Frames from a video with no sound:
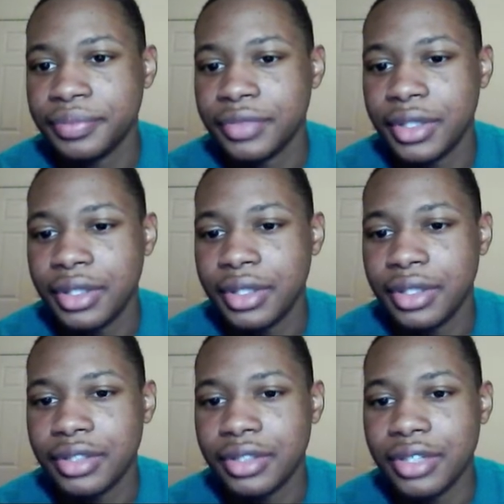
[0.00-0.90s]

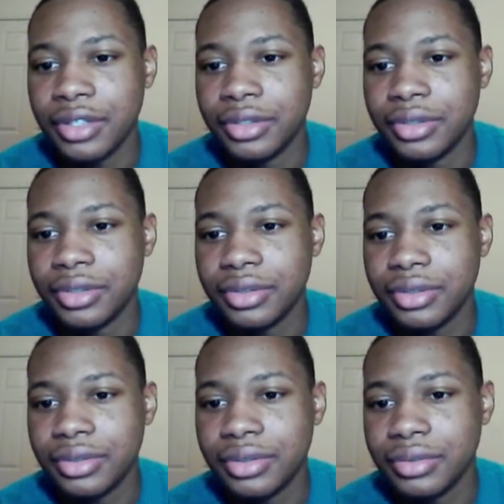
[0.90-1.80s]
So
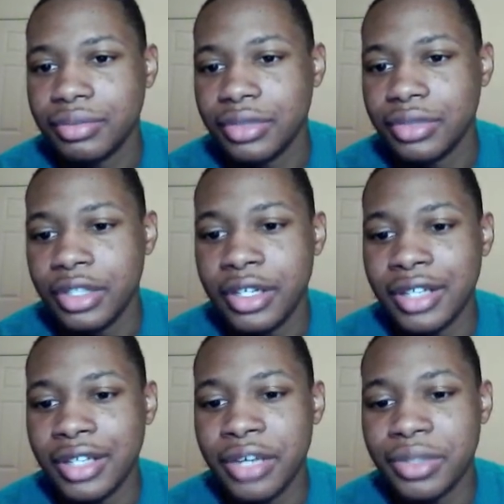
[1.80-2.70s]
yeah, language
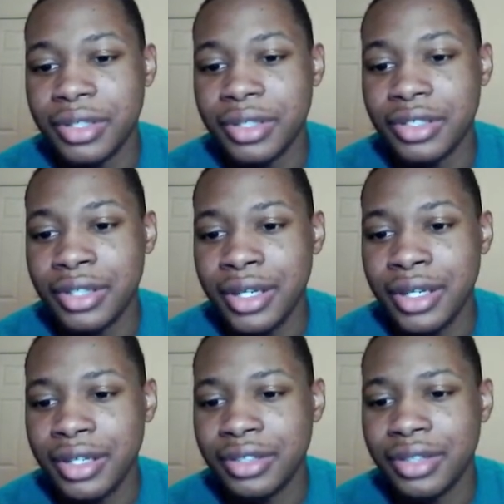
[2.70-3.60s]
exchange,
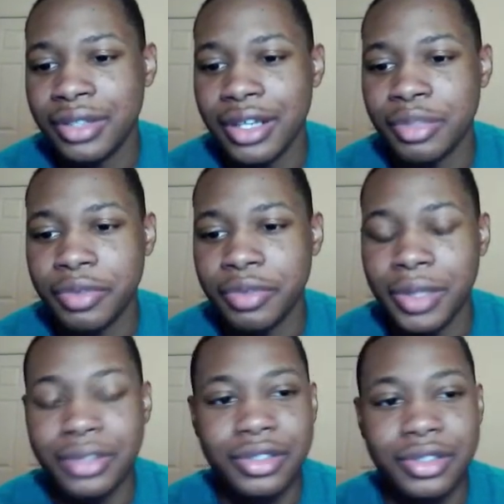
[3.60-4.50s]
Esperanto, you
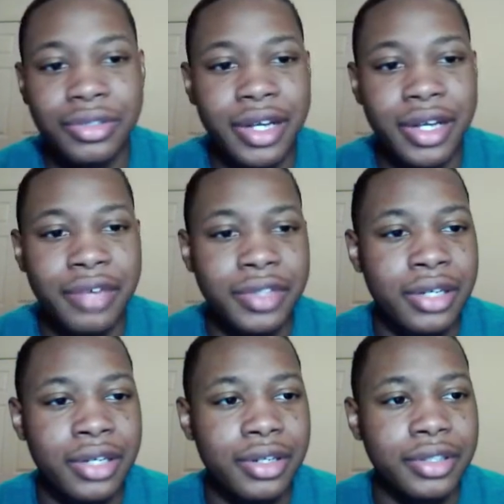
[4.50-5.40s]
got everything on here.
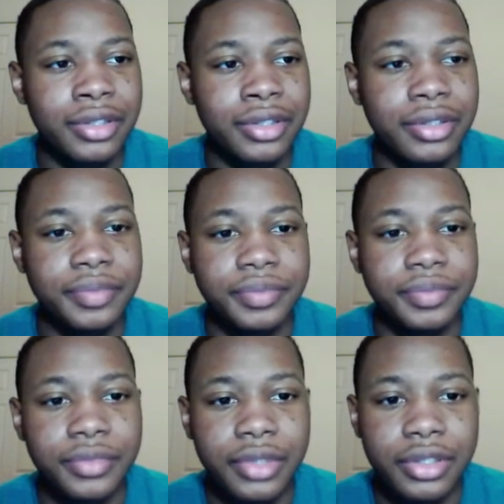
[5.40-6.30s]
So
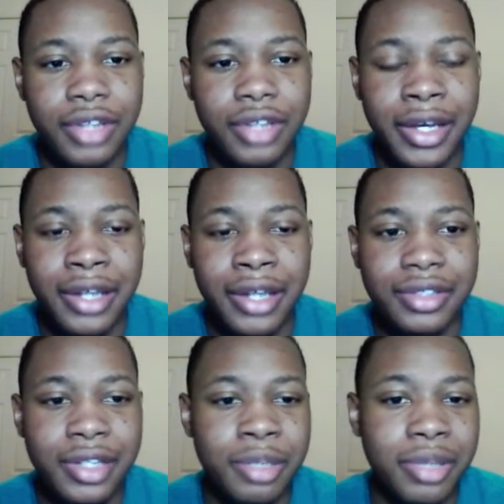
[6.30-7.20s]
I actually
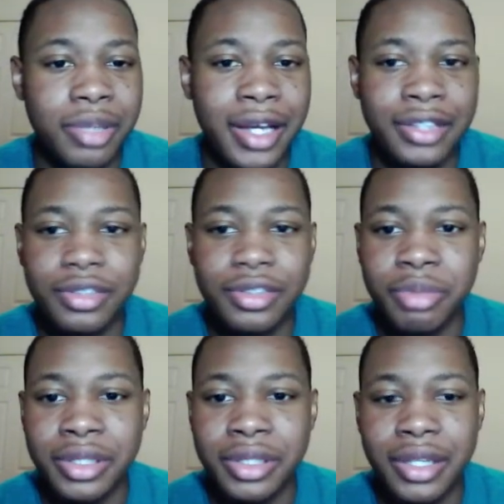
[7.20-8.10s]
applied to be a
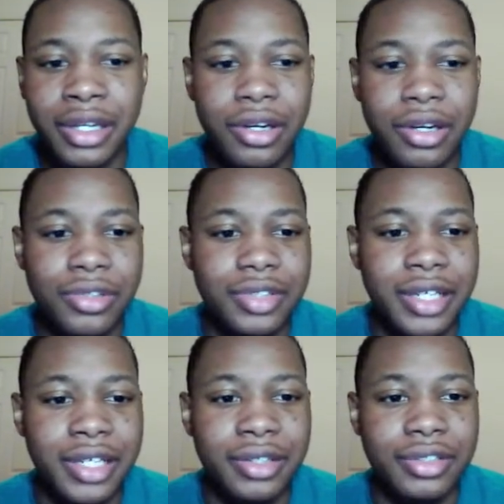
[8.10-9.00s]
host leader. So
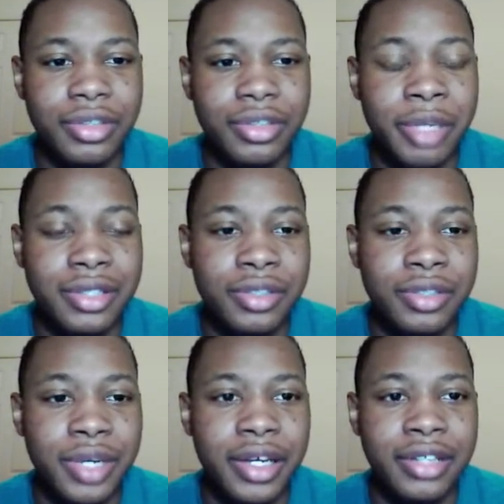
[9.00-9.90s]
basically what I had to
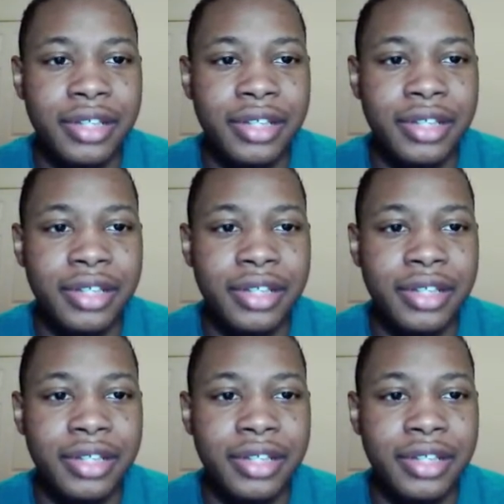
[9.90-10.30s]
do was send